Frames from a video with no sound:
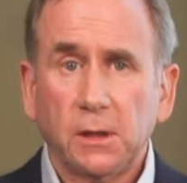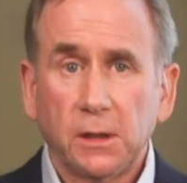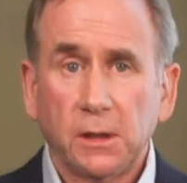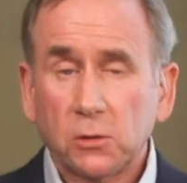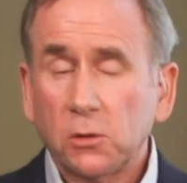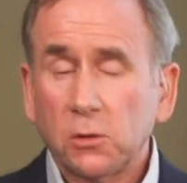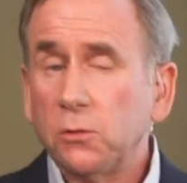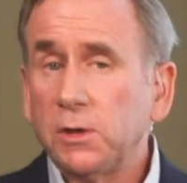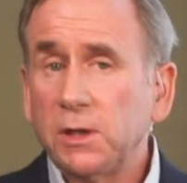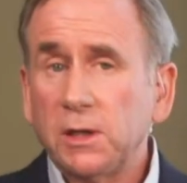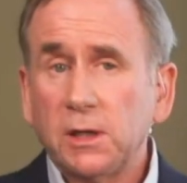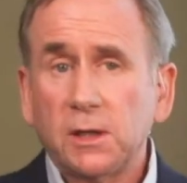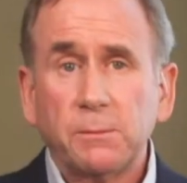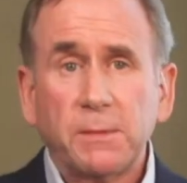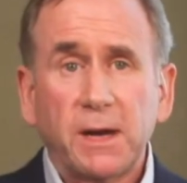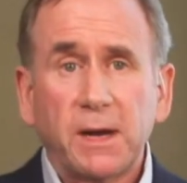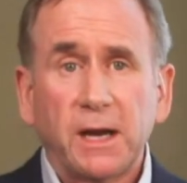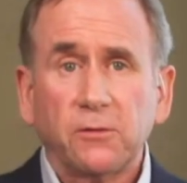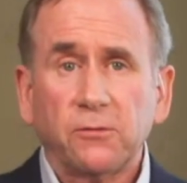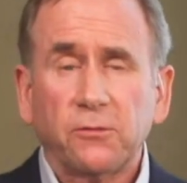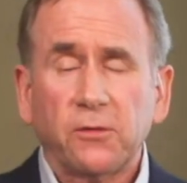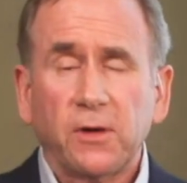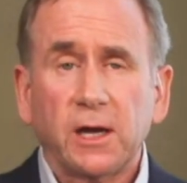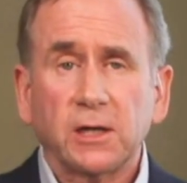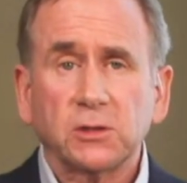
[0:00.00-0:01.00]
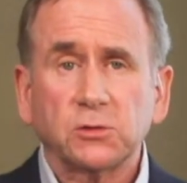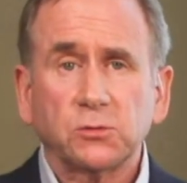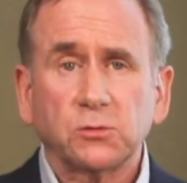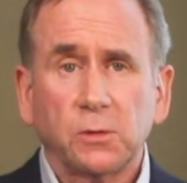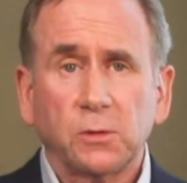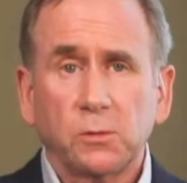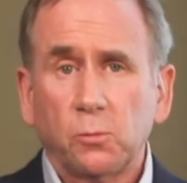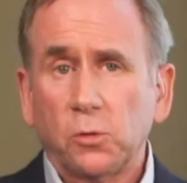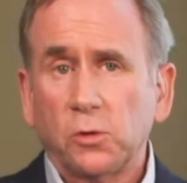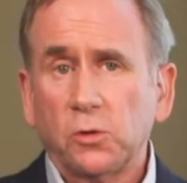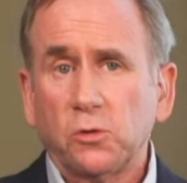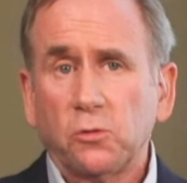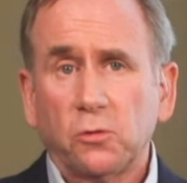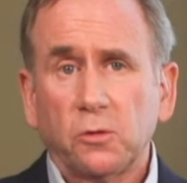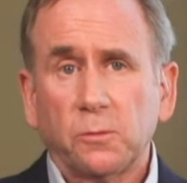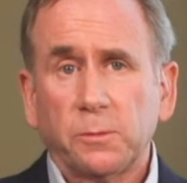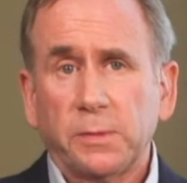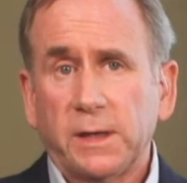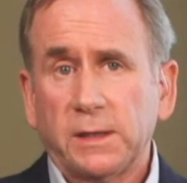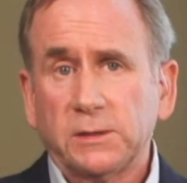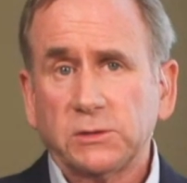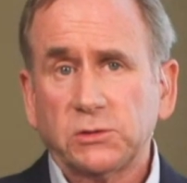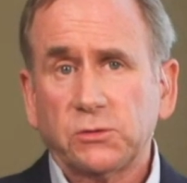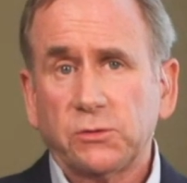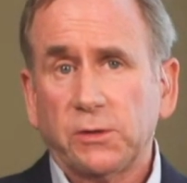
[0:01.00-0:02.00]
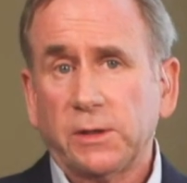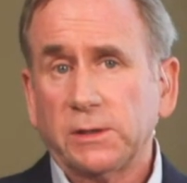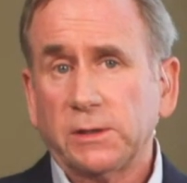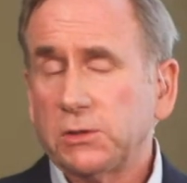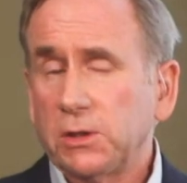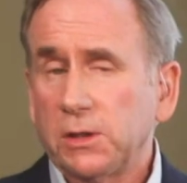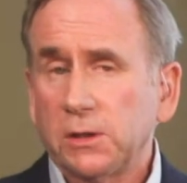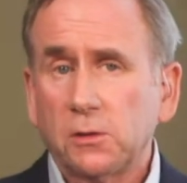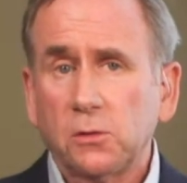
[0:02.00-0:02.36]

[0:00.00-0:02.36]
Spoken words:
including in manufacturing, where Europe has strengths,